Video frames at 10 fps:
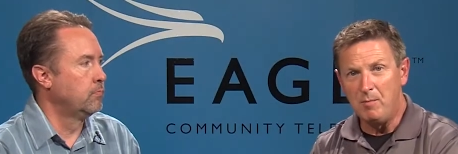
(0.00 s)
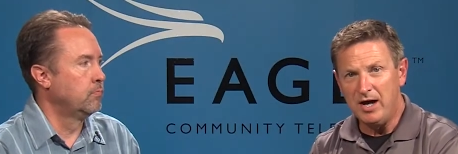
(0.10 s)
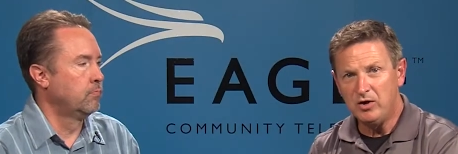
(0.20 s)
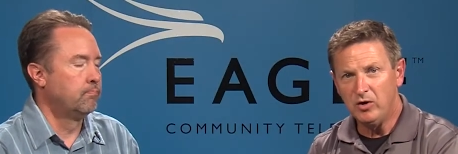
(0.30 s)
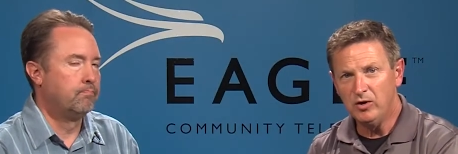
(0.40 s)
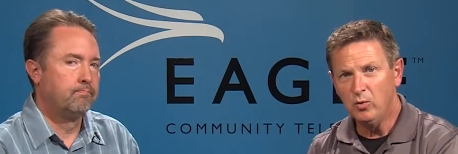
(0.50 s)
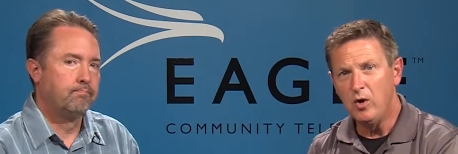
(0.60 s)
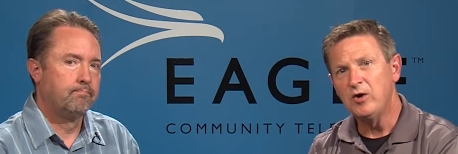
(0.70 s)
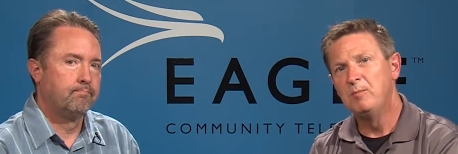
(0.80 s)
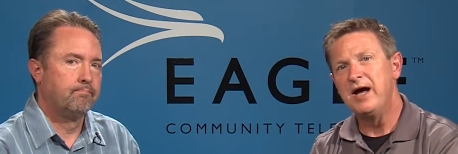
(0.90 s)
Speaker 1: I'm Mike Kerner.
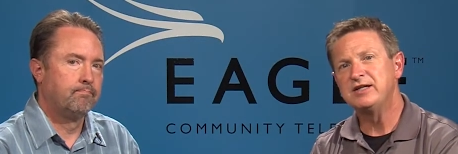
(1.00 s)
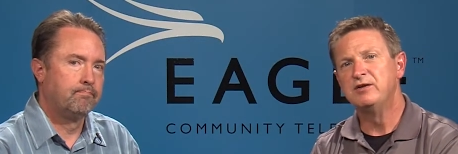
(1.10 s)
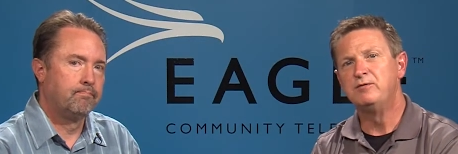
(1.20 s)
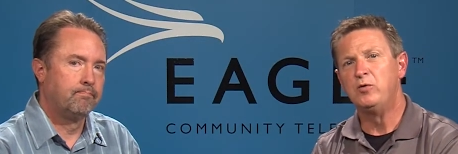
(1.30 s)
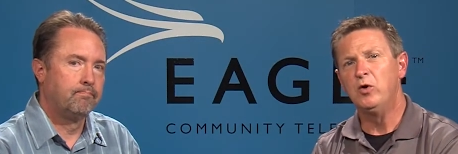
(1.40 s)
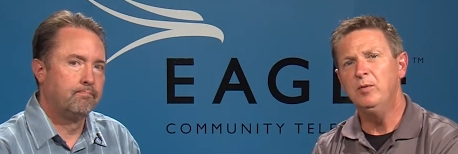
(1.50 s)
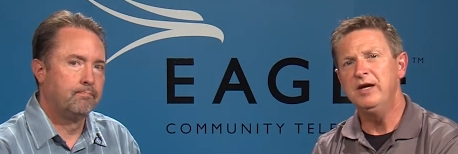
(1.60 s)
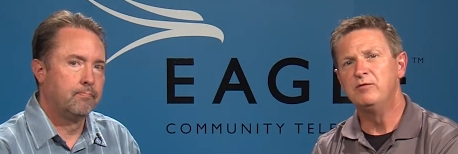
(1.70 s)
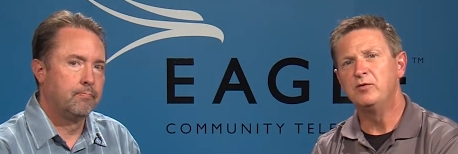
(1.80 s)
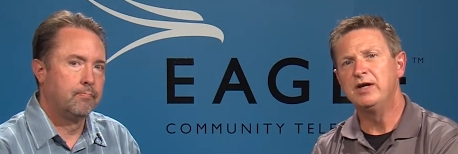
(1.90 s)
Welcome back to the forum.
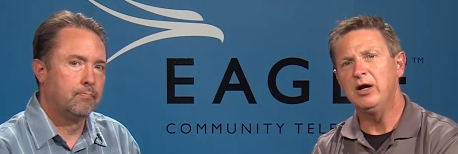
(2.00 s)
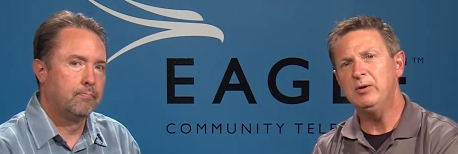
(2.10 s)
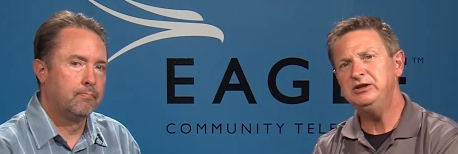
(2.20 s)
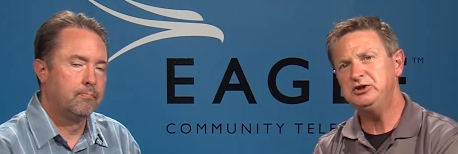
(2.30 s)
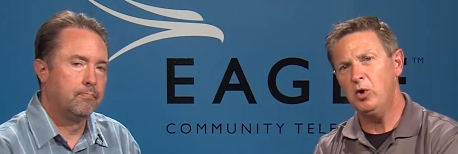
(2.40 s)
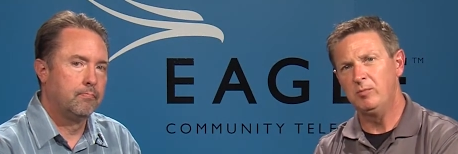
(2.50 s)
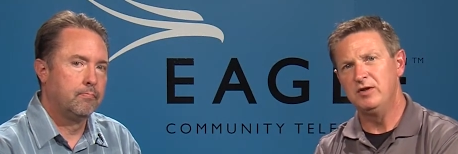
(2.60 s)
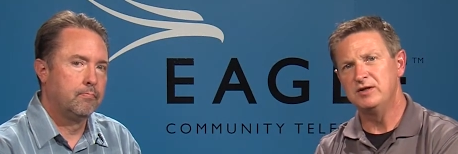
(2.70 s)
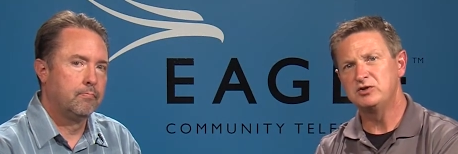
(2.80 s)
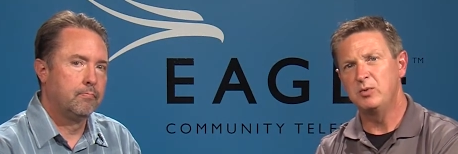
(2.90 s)
In for Gary
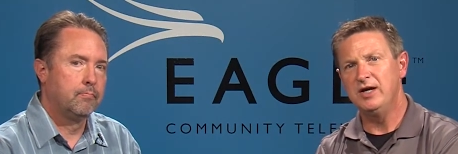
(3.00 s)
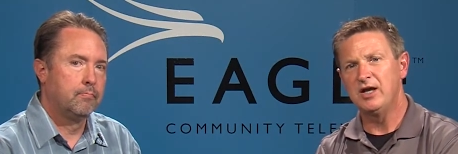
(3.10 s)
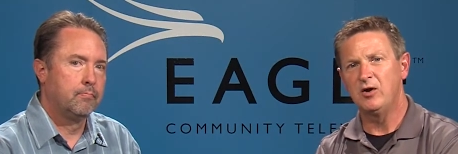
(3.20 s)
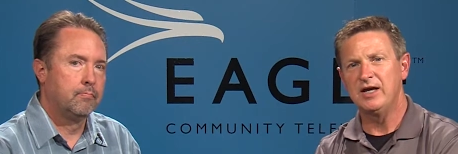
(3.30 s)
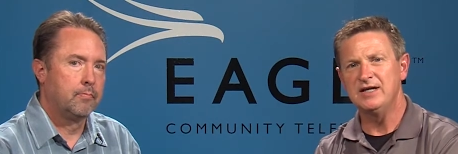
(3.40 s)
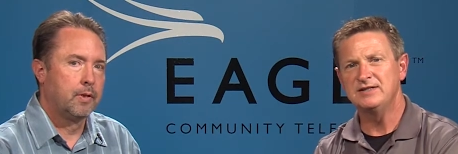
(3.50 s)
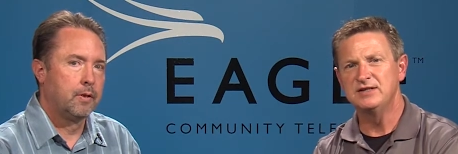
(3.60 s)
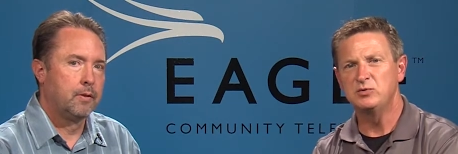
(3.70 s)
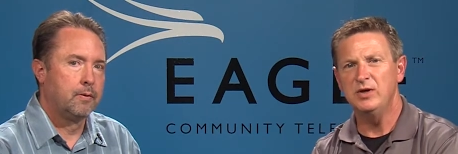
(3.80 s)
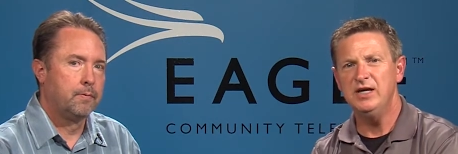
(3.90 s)
Shorman this week, and our guest
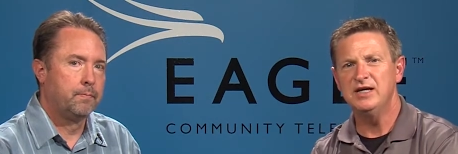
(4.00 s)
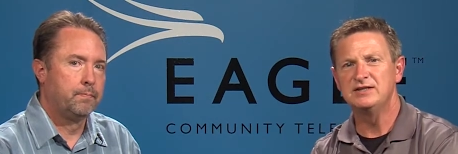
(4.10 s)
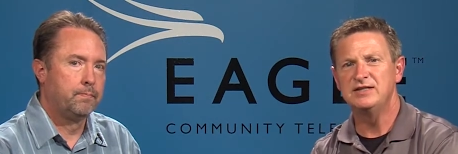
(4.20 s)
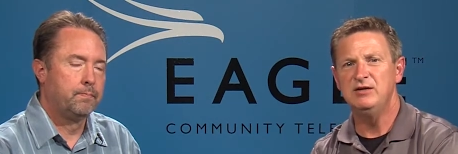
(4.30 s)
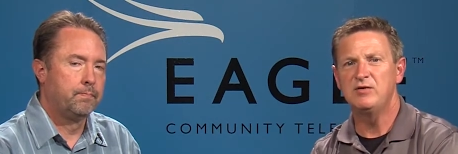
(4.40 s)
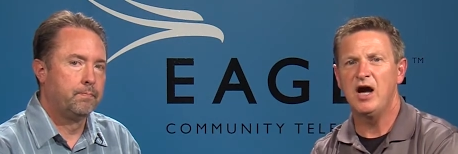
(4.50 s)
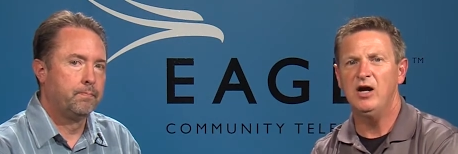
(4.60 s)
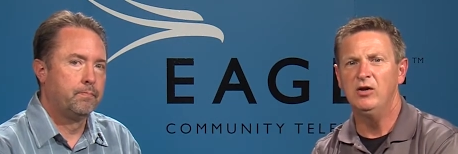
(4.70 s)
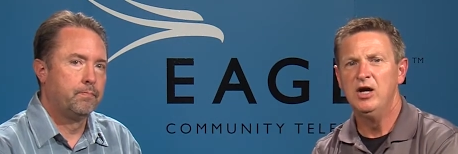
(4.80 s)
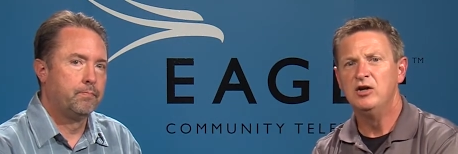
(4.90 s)
this week is Steve
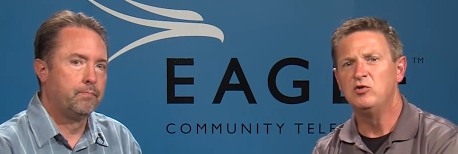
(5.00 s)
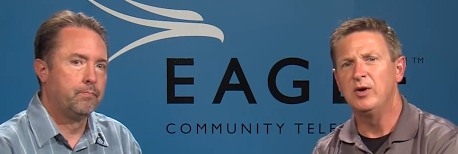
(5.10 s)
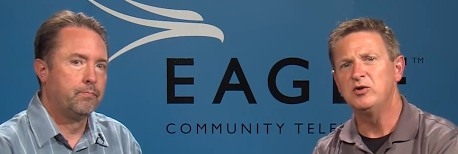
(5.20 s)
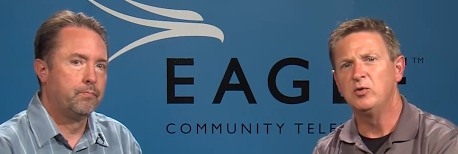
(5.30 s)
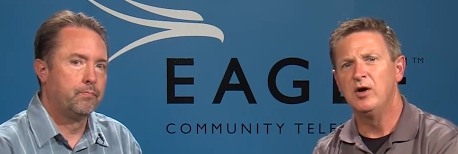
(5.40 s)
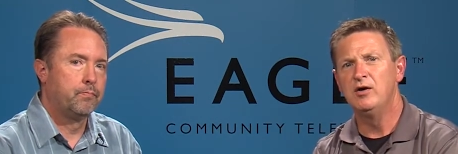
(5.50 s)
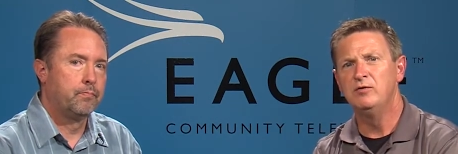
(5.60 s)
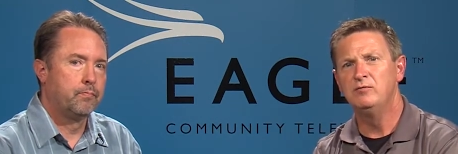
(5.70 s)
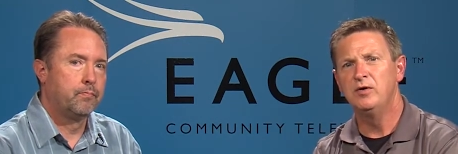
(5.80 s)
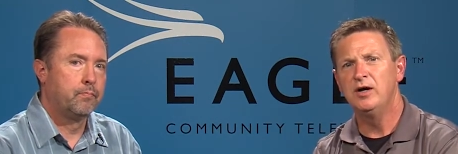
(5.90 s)
Keil, Director
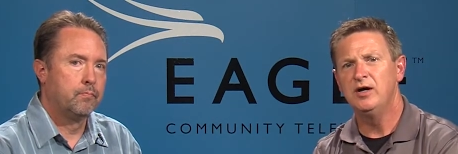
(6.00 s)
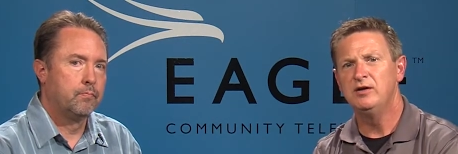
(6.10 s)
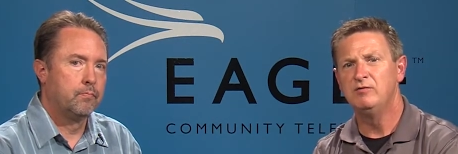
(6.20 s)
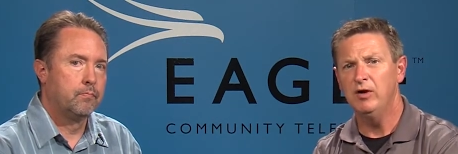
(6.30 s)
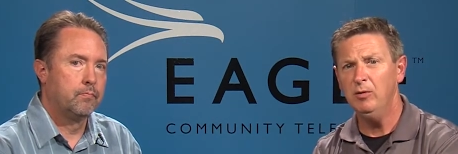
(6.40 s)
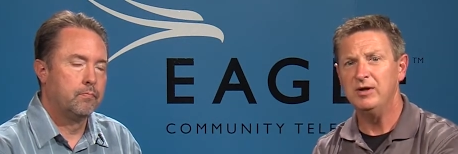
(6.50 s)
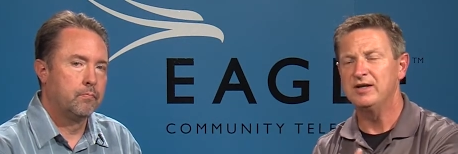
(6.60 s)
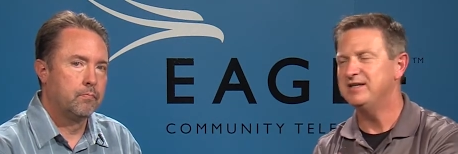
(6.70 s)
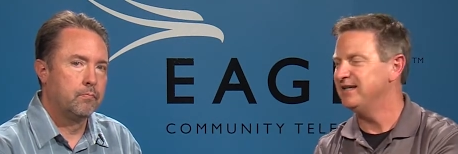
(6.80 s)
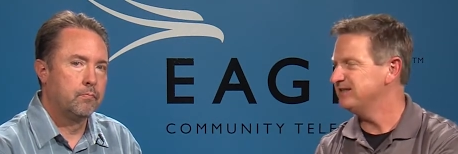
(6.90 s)
of uh, Development
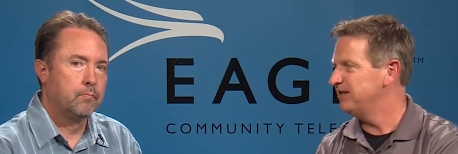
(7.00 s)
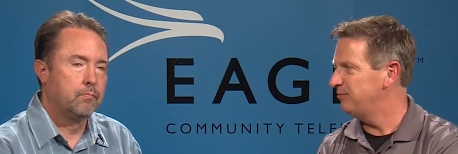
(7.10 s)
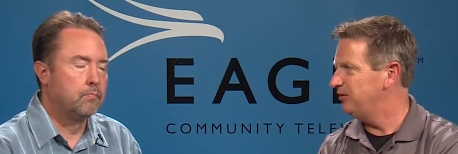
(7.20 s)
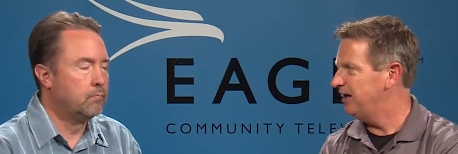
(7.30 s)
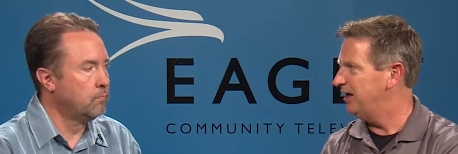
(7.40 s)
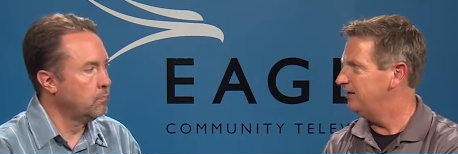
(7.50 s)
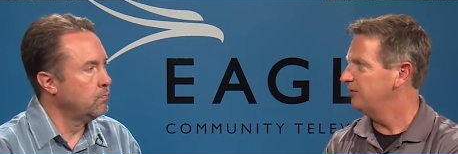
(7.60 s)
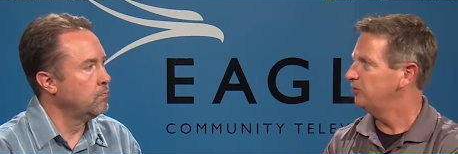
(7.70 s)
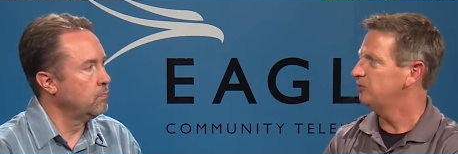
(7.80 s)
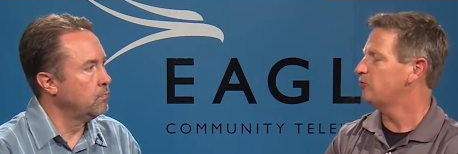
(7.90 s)
at DSNWK.
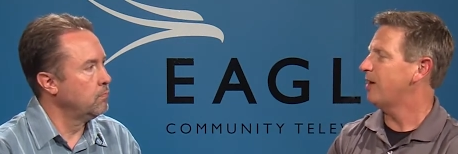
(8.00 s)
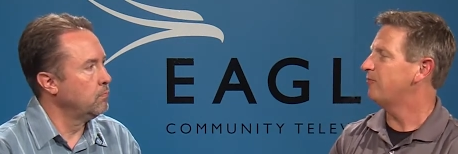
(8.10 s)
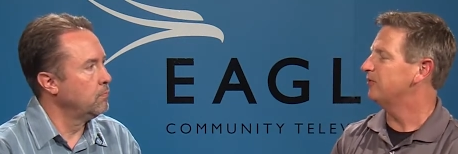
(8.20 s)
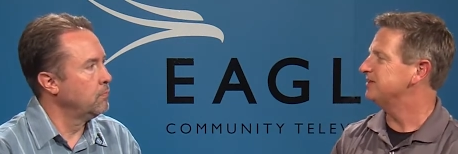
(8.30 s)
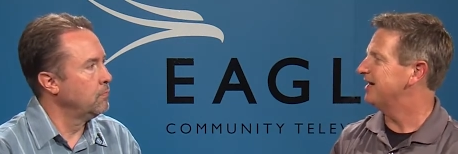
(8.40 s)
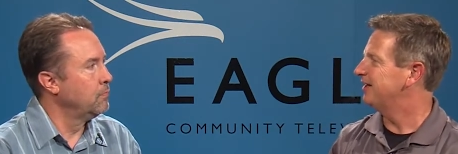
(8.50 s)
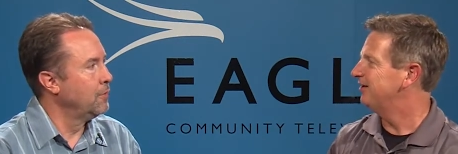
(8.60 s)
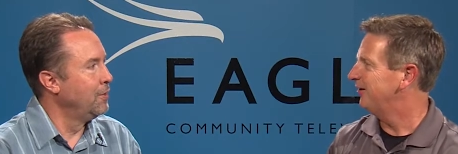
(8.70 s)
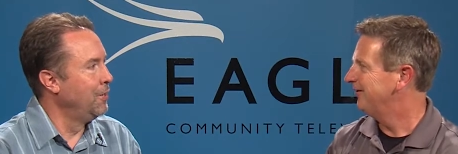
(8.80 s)
Drop for a second there.